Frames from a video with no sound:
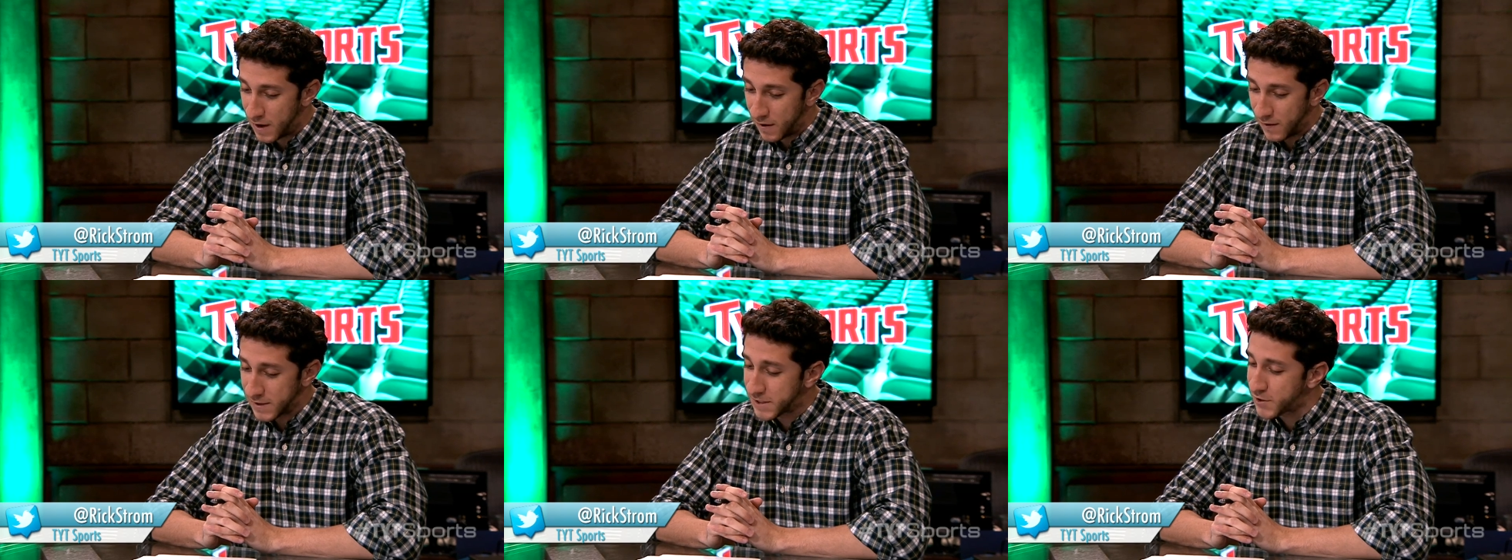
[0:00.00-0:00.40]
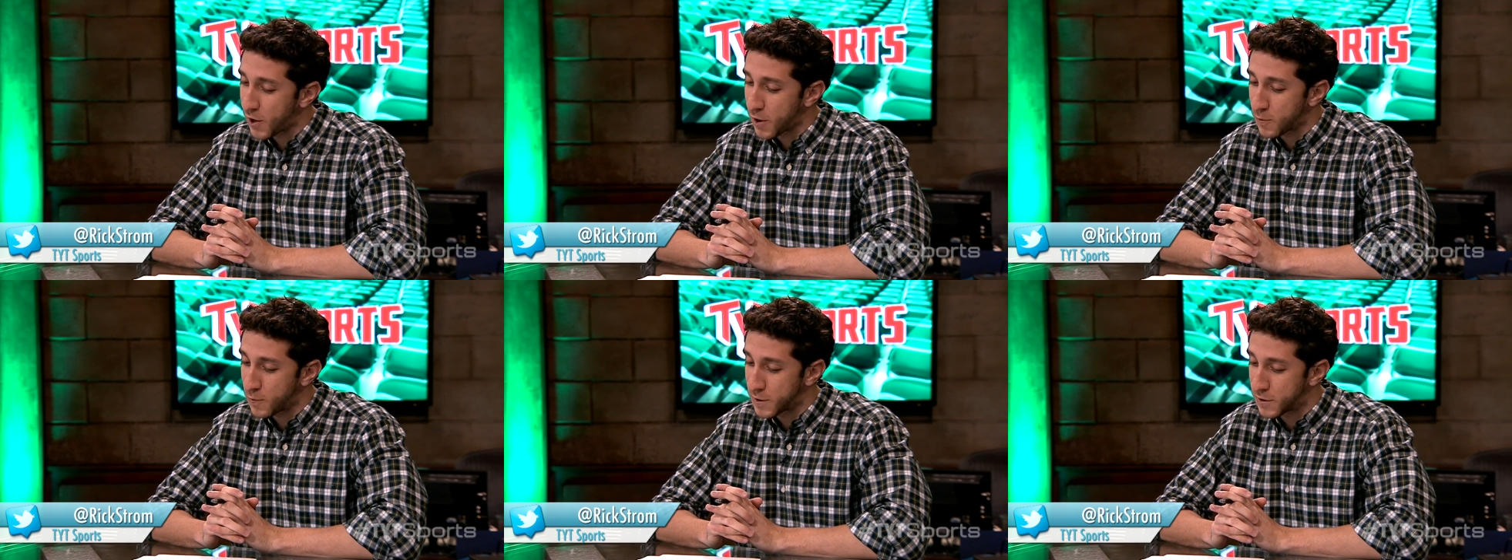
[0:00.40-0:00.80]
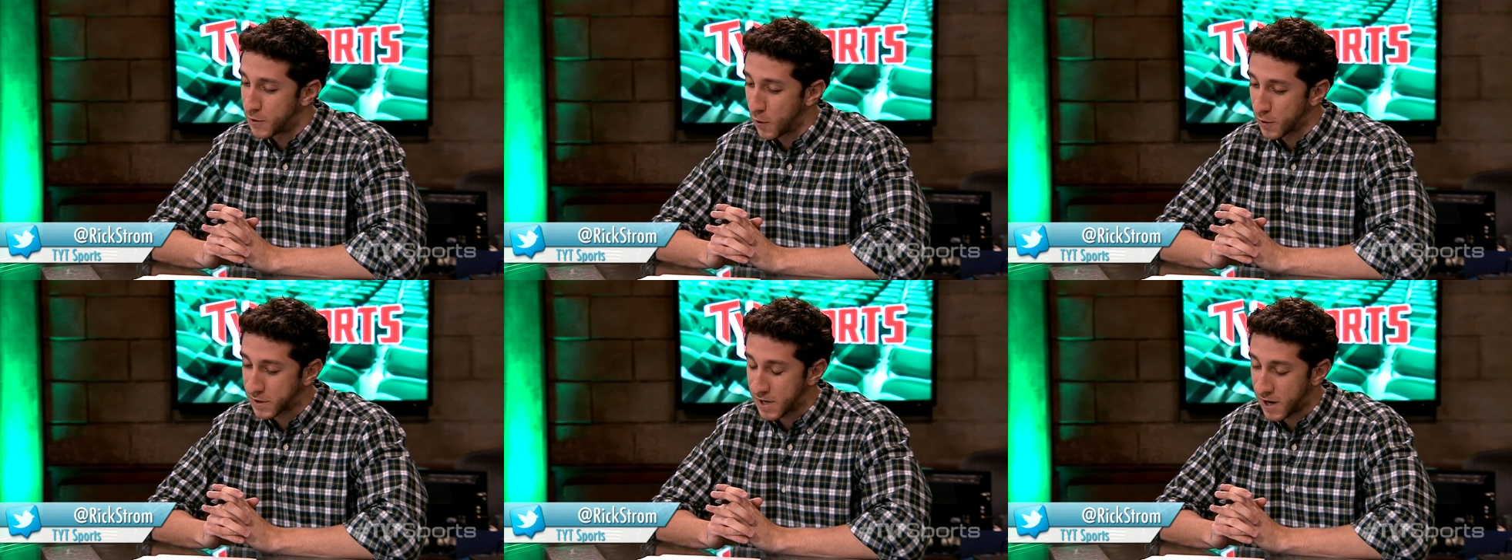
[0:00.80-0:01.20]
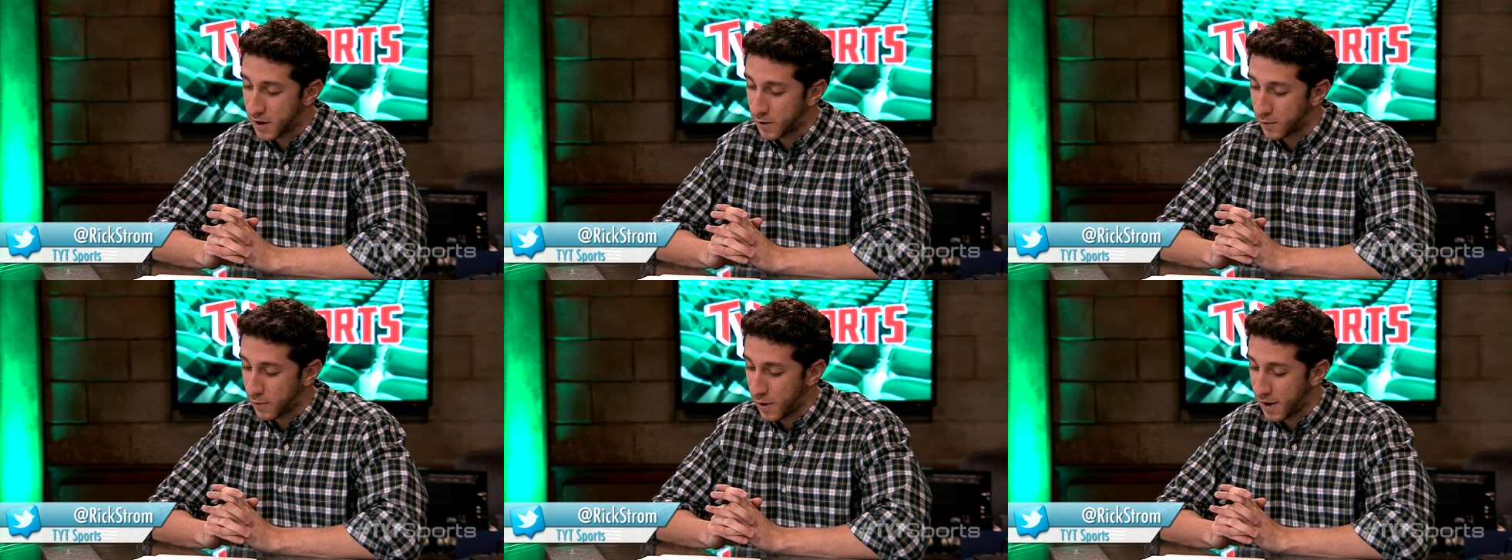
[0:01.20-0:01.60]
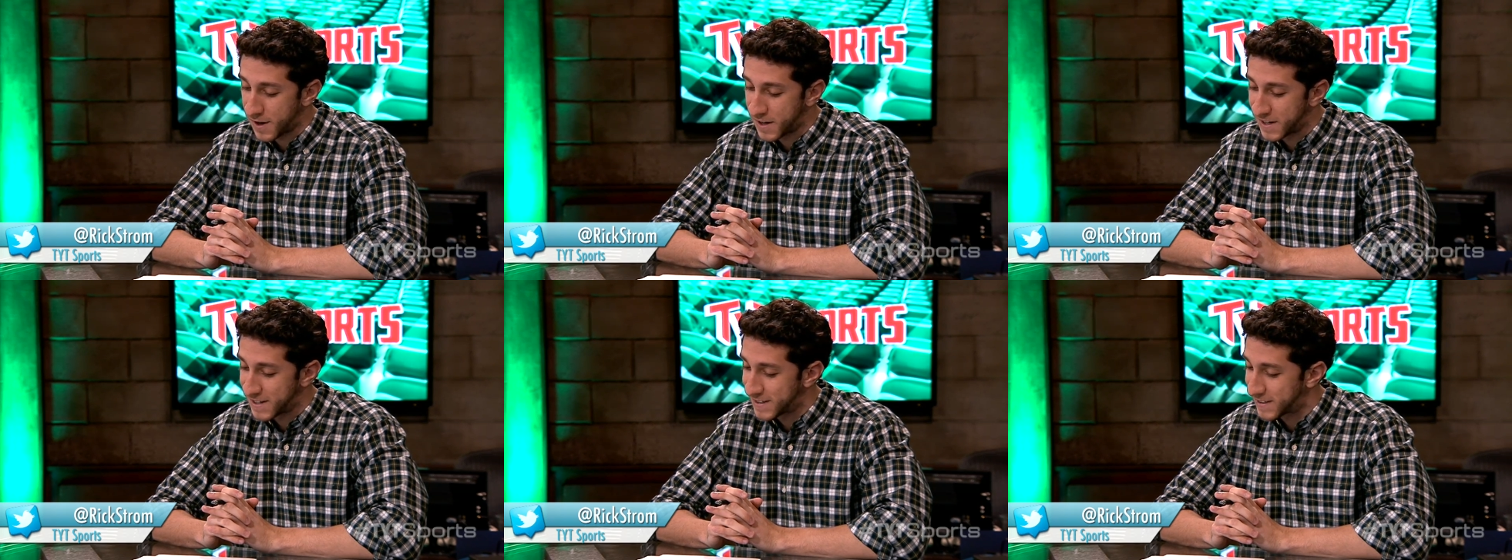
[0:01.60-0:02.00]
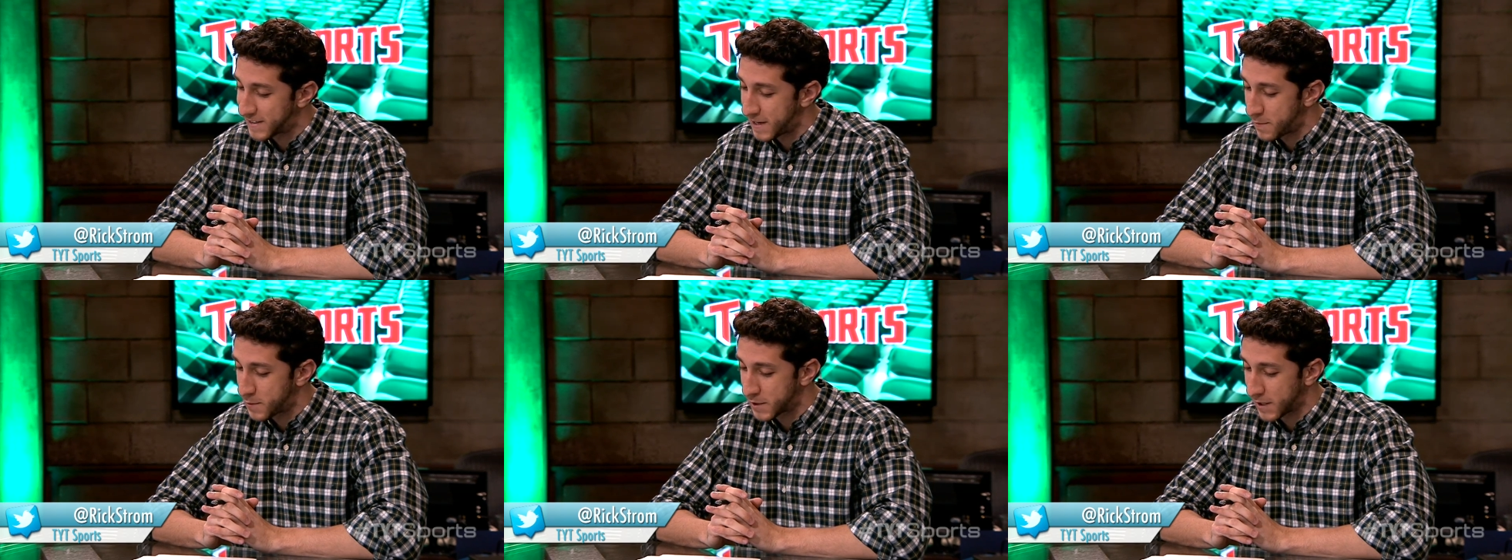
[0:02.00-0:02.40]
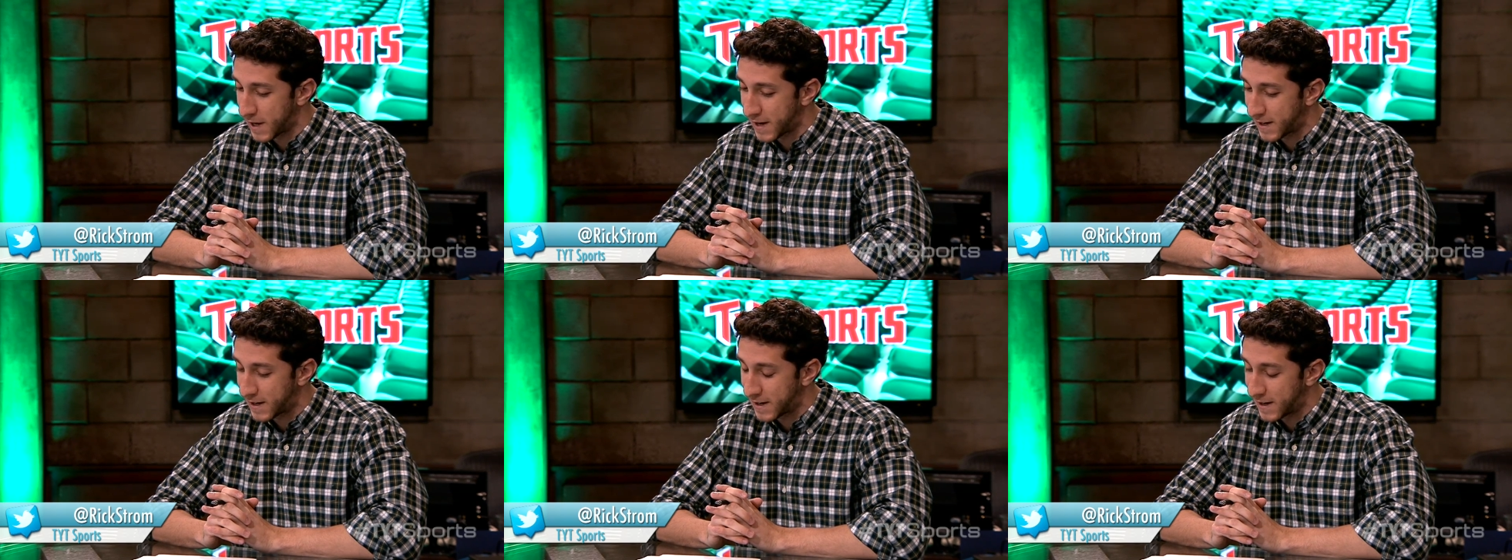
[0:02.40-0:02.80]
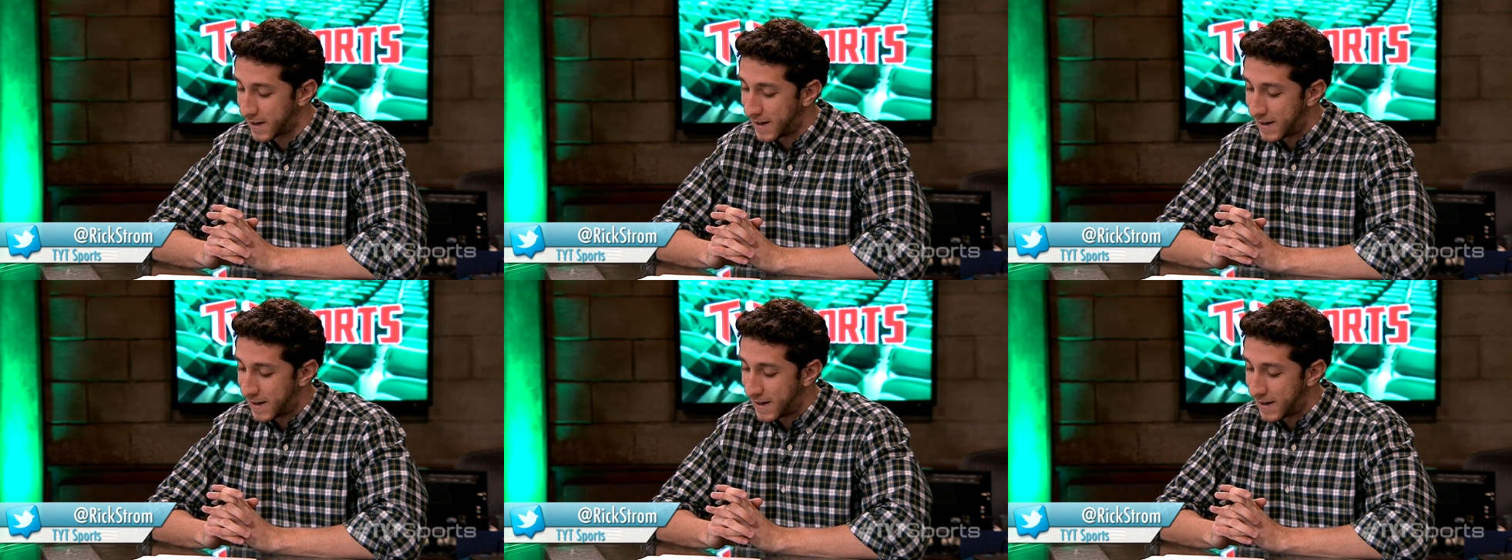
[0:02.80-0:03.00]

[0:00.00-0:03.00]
let's start with North Carolina. It seems like